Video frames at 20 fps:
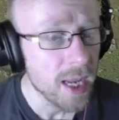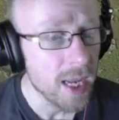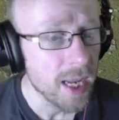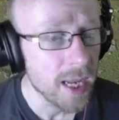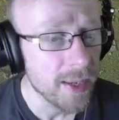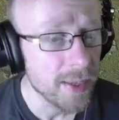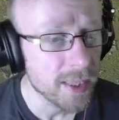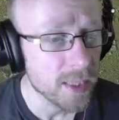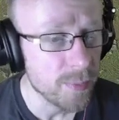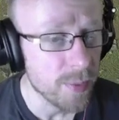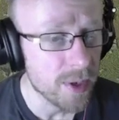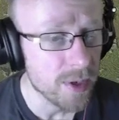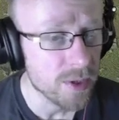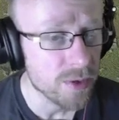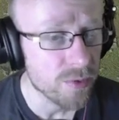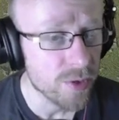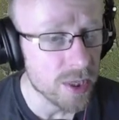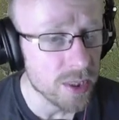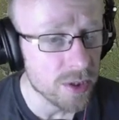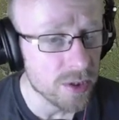Inexperienced
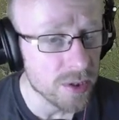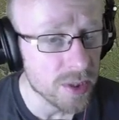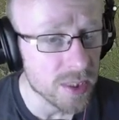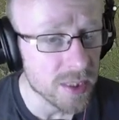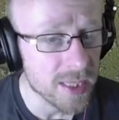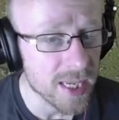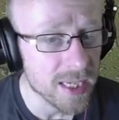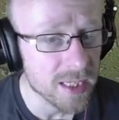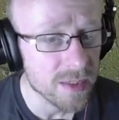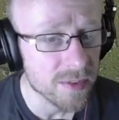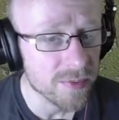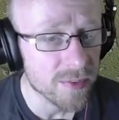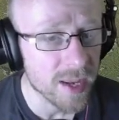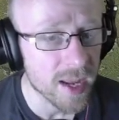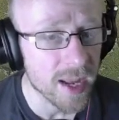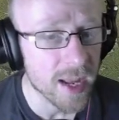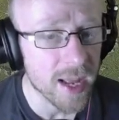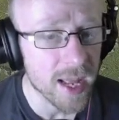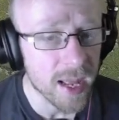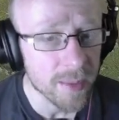range units tend to
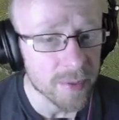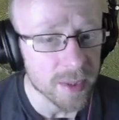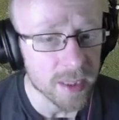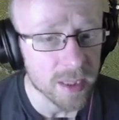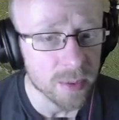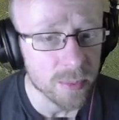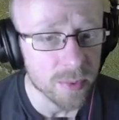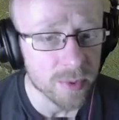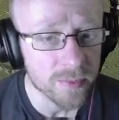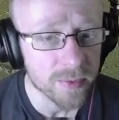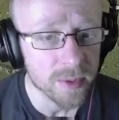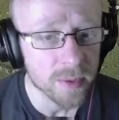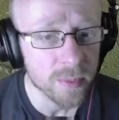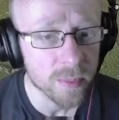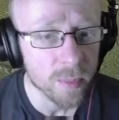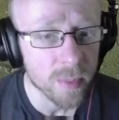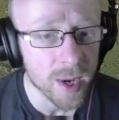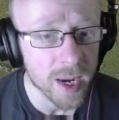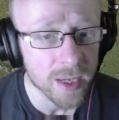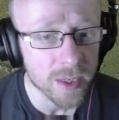fire haphazardly within
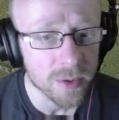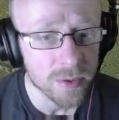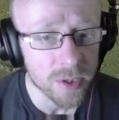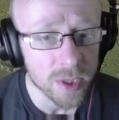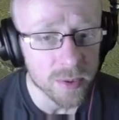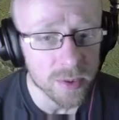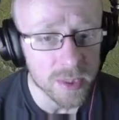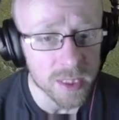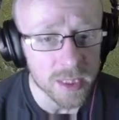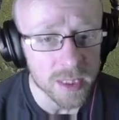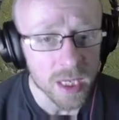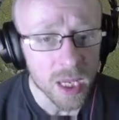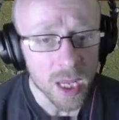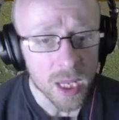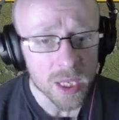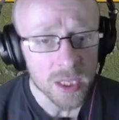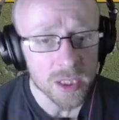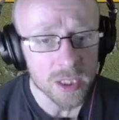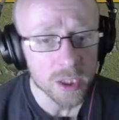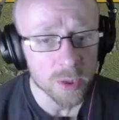why you notice
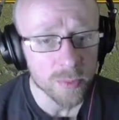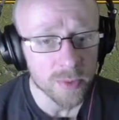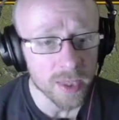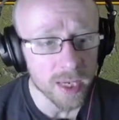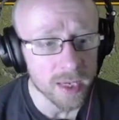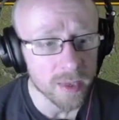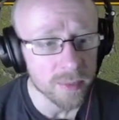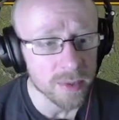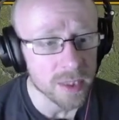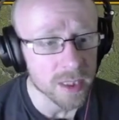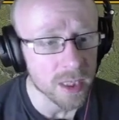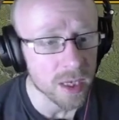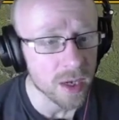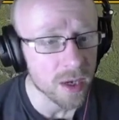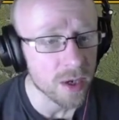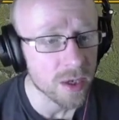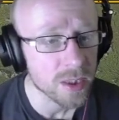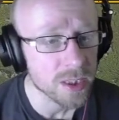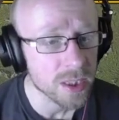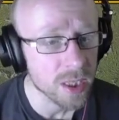some of the enemies
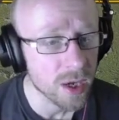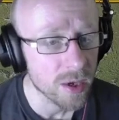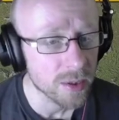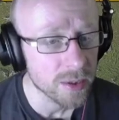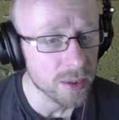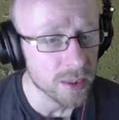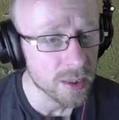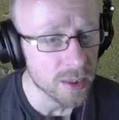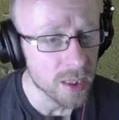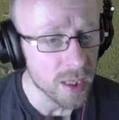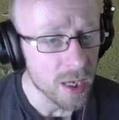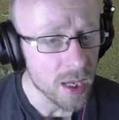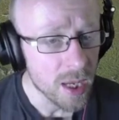are targeted